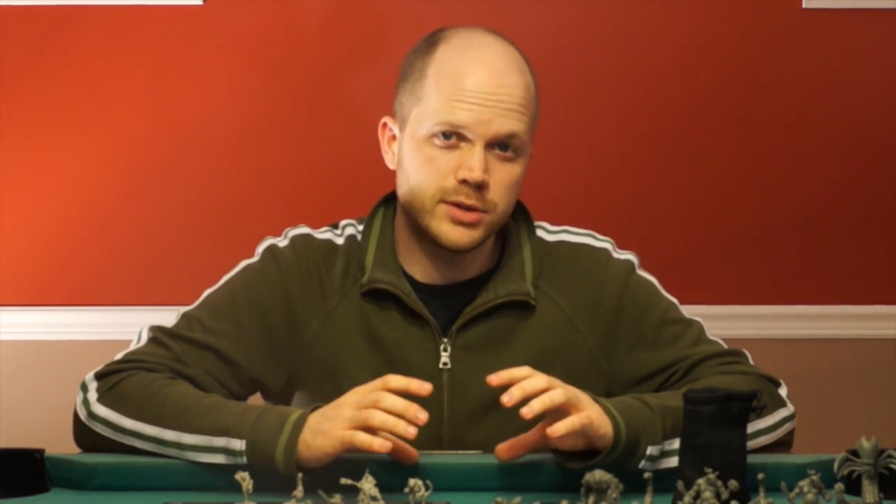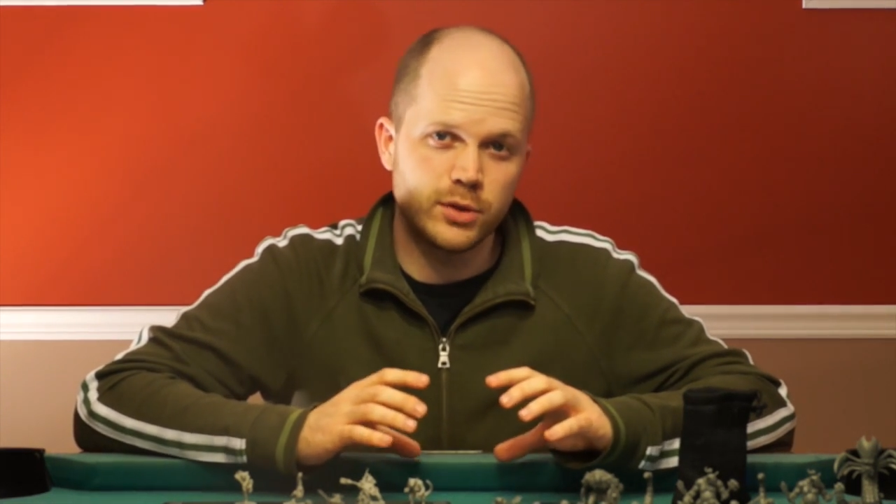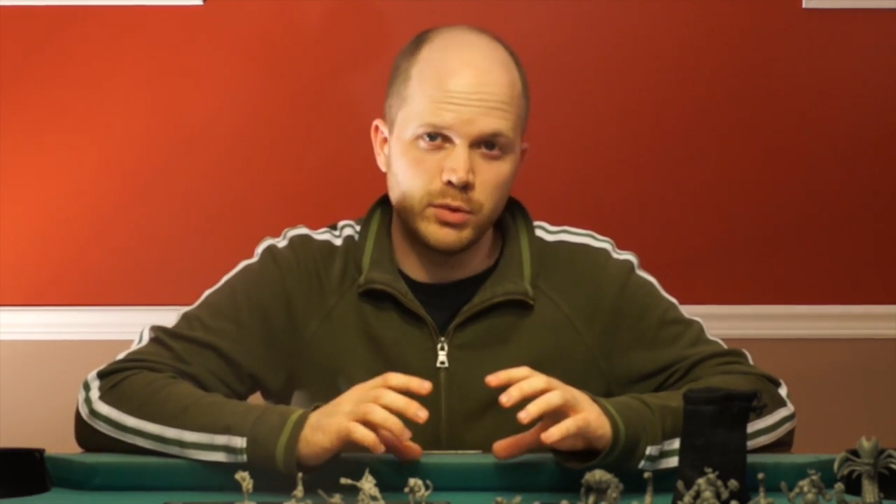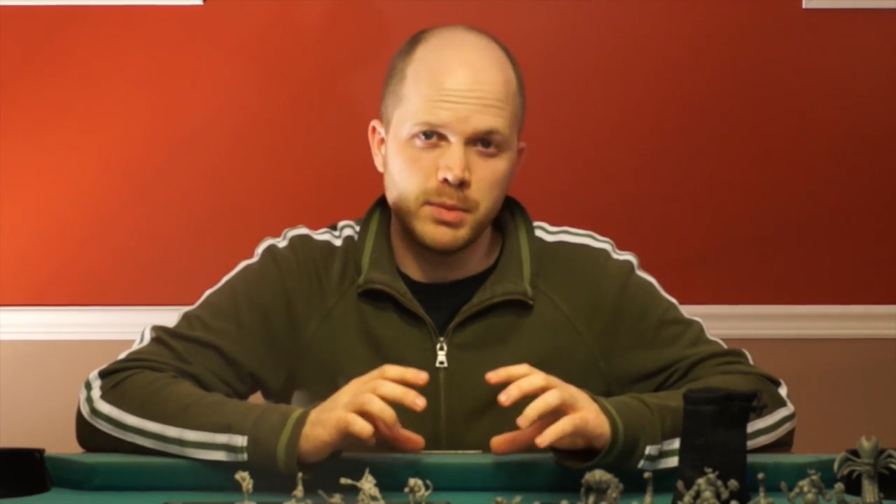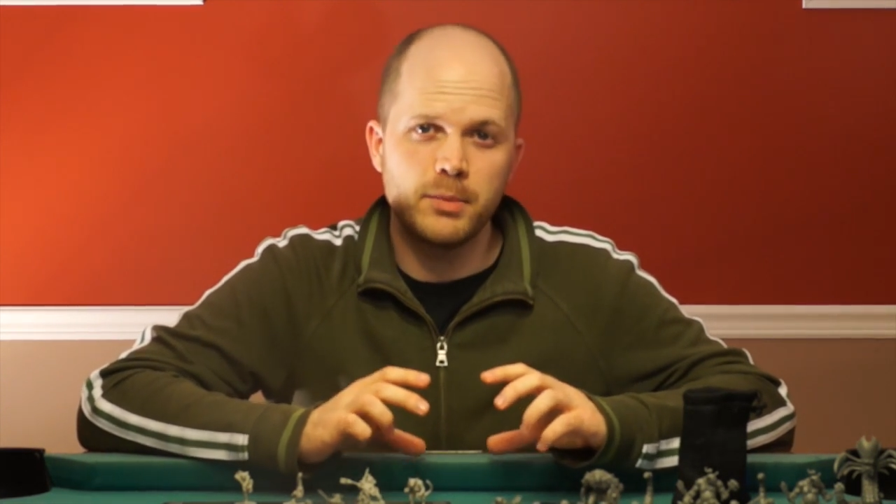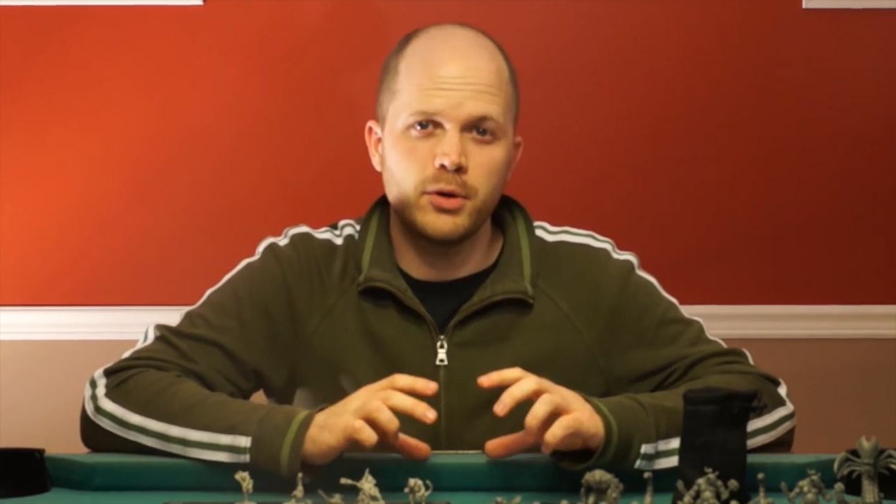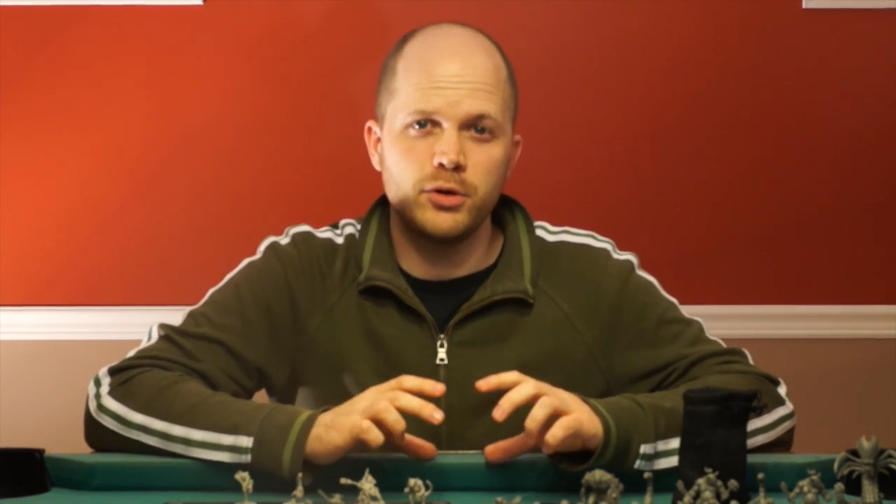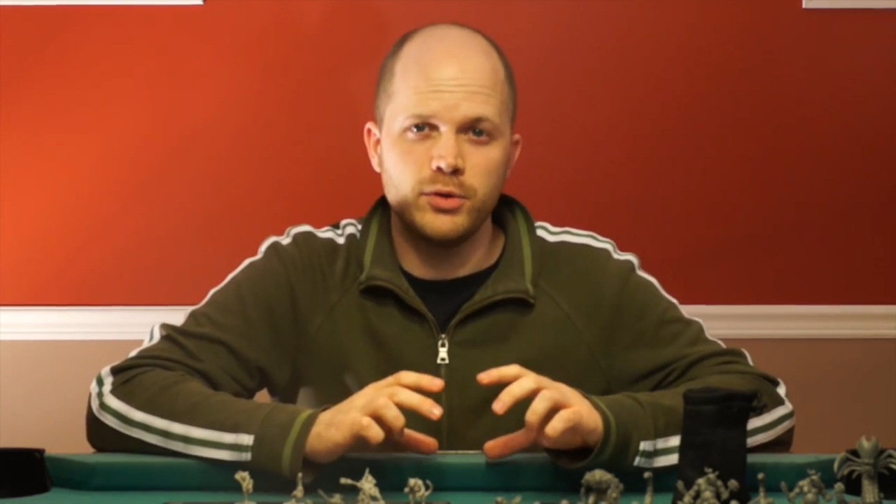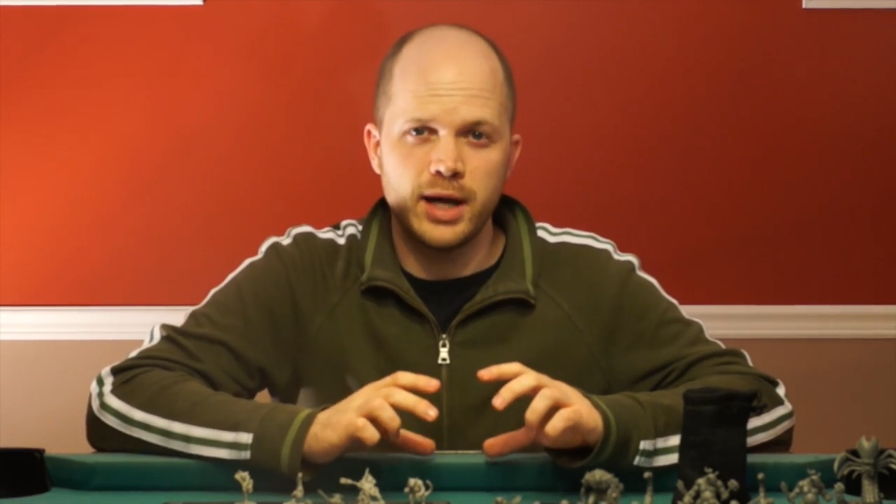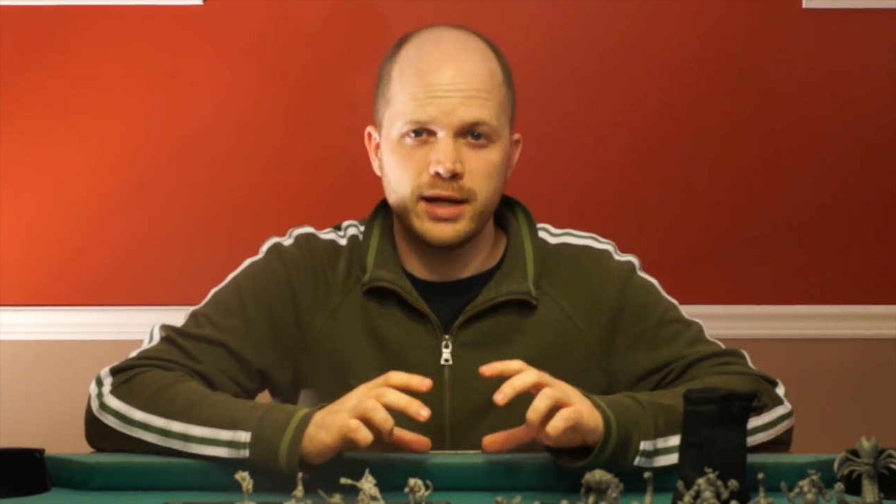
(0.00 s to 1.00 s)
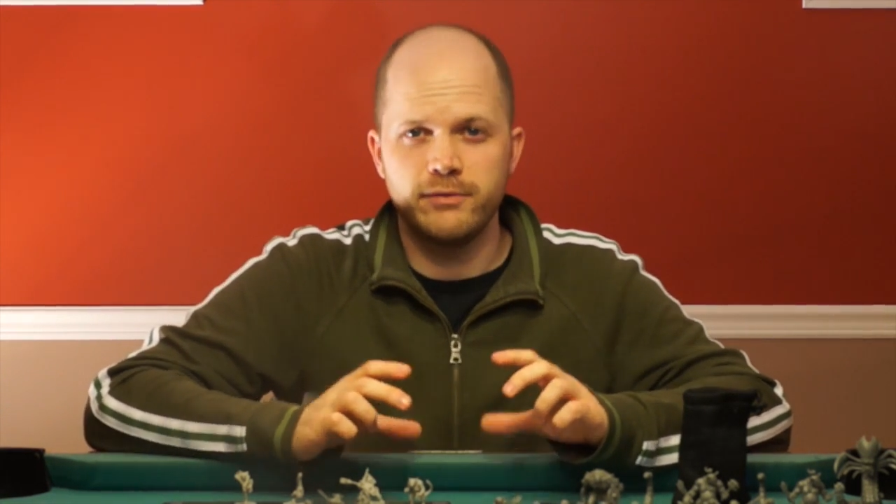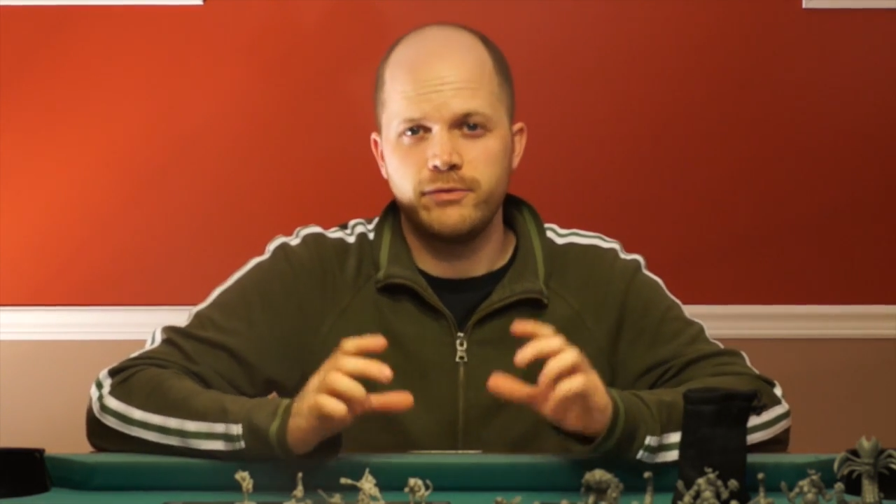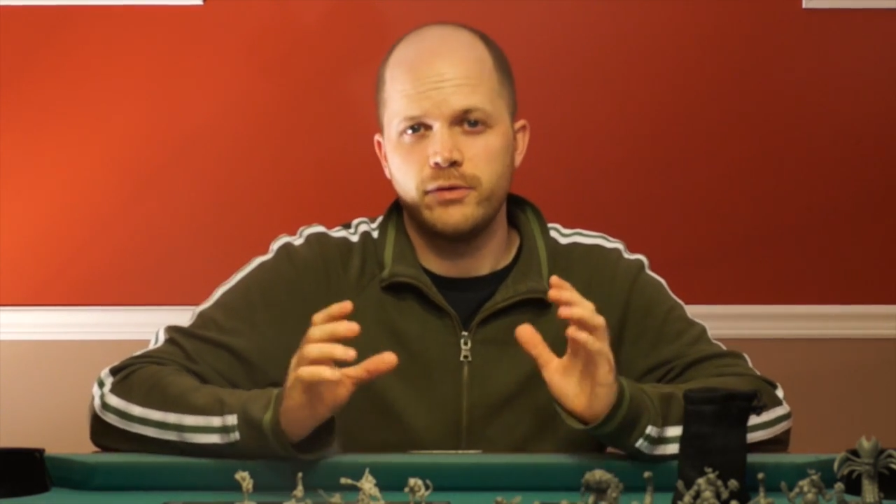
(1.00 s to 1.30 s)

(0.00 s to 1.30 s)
So remember, you have